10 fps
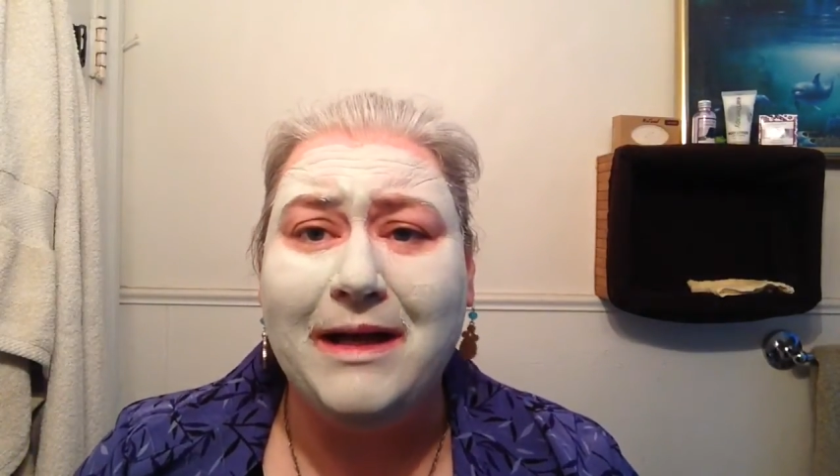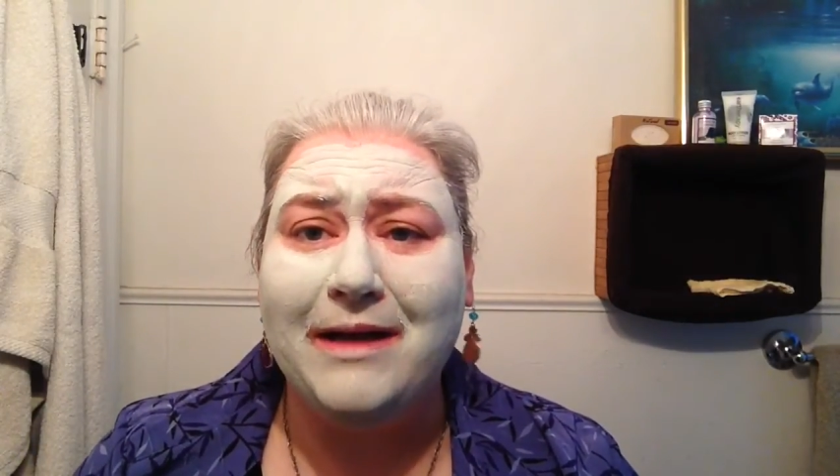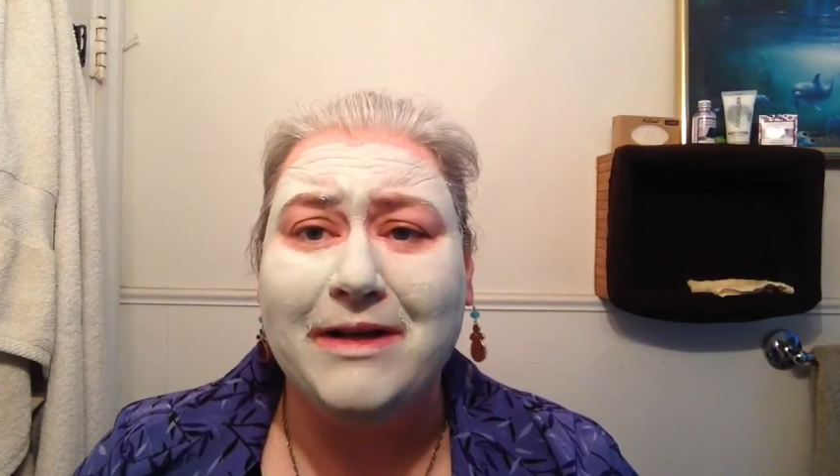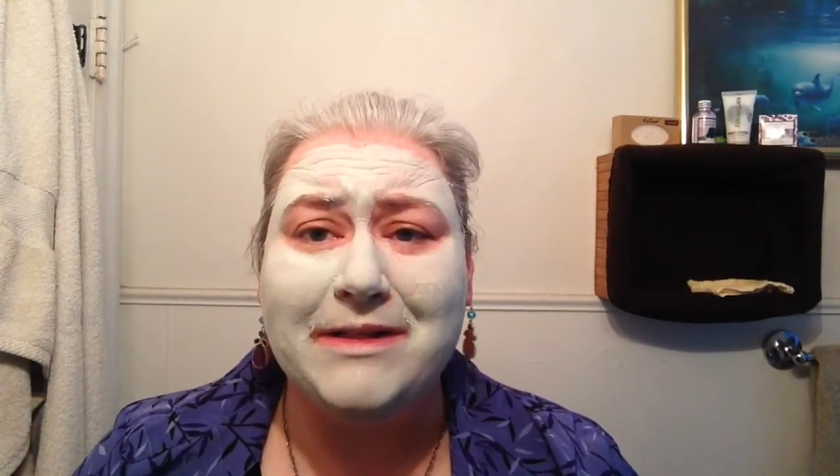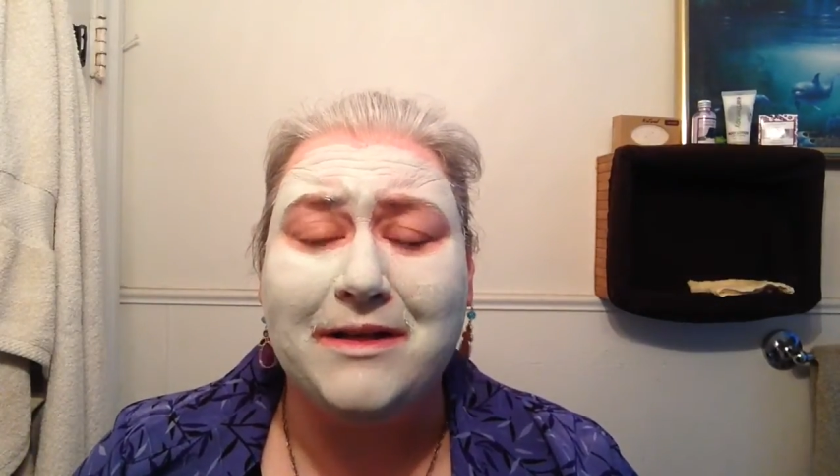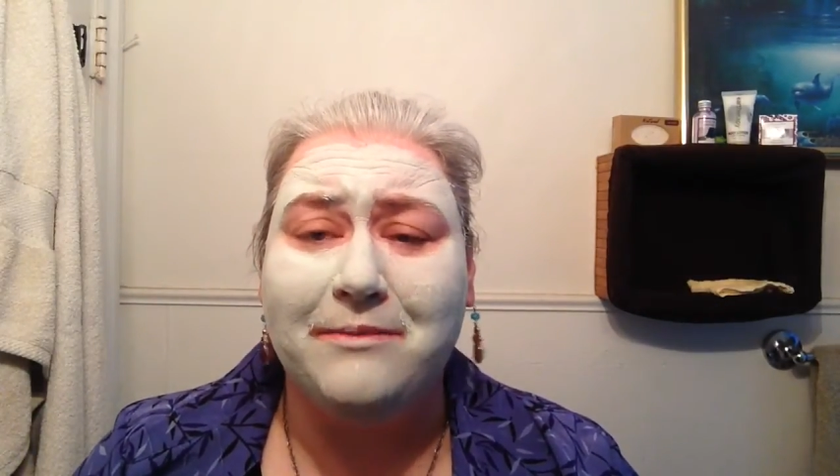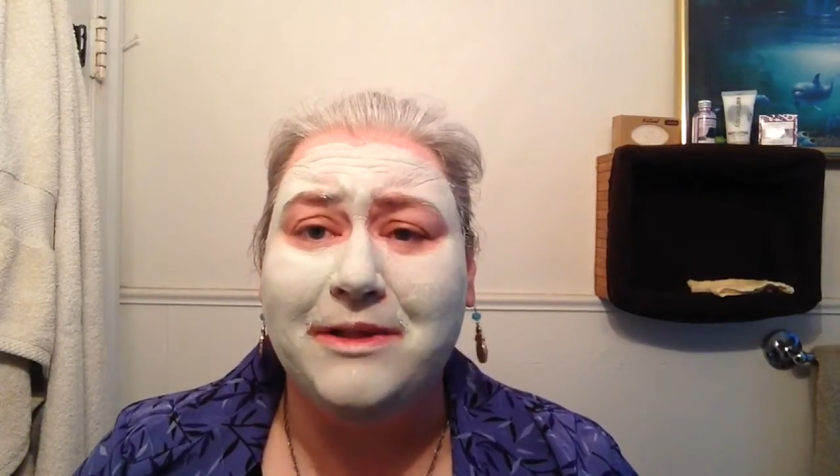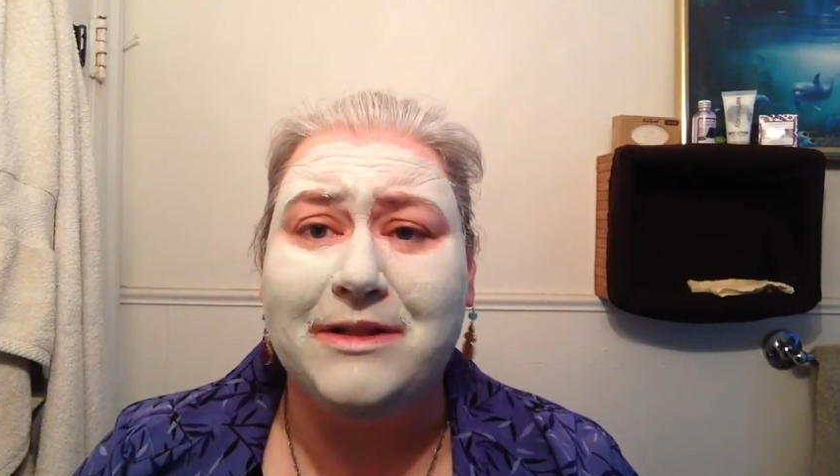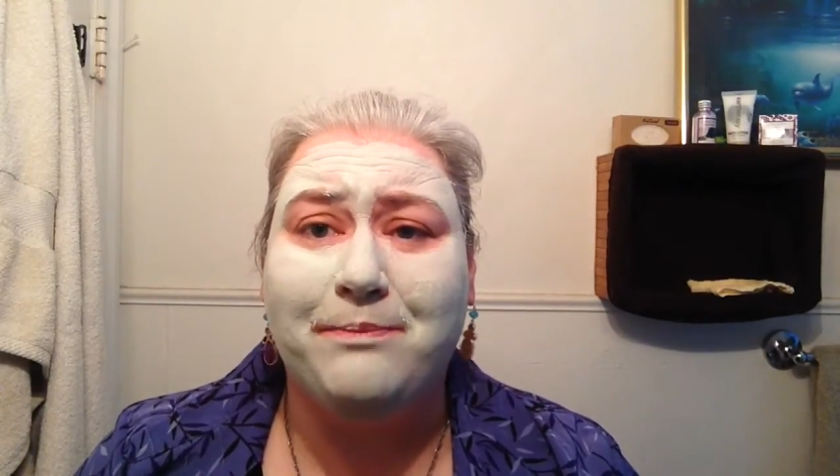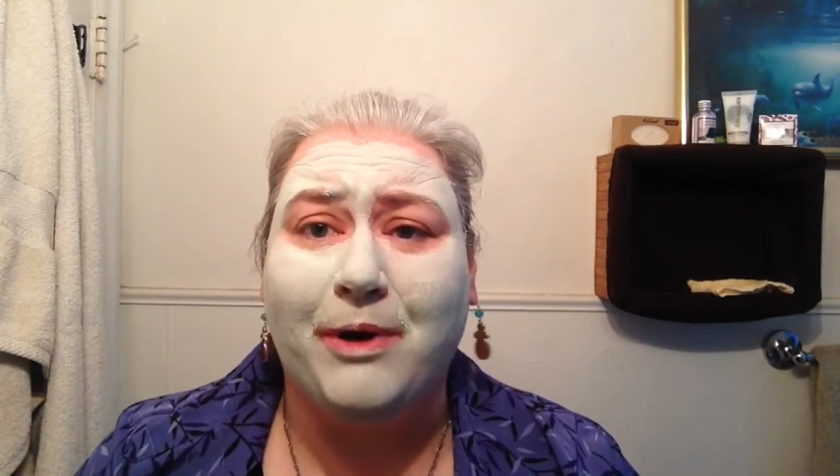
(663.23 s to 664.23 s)
I've got something
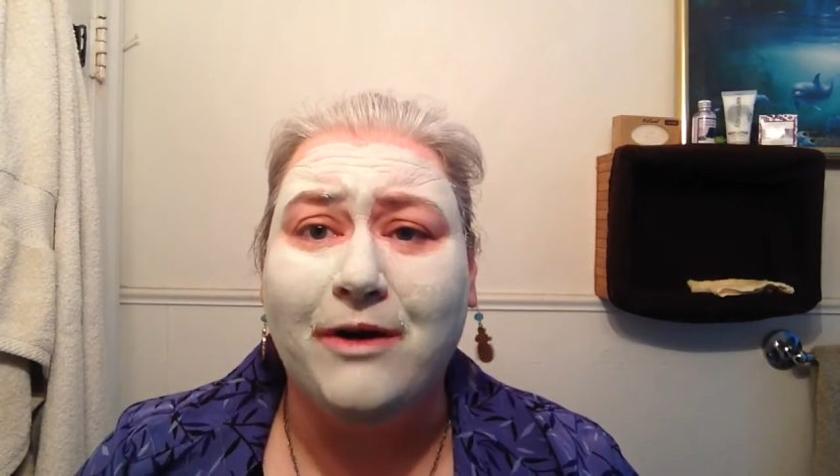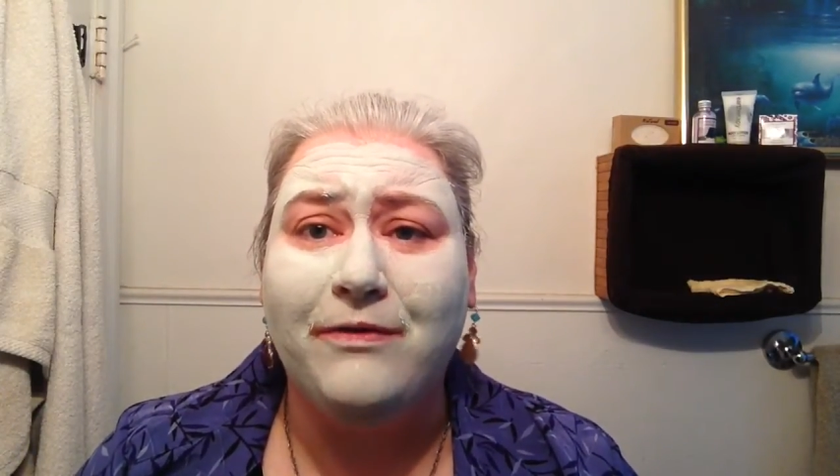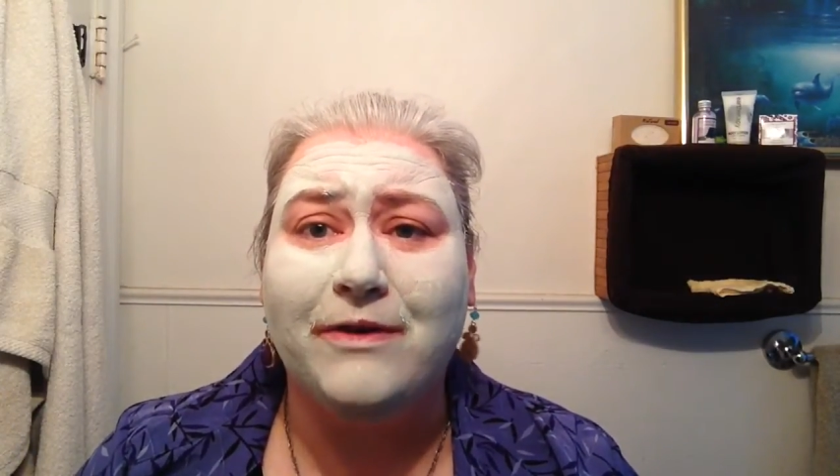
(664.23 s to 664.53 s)
that's perfect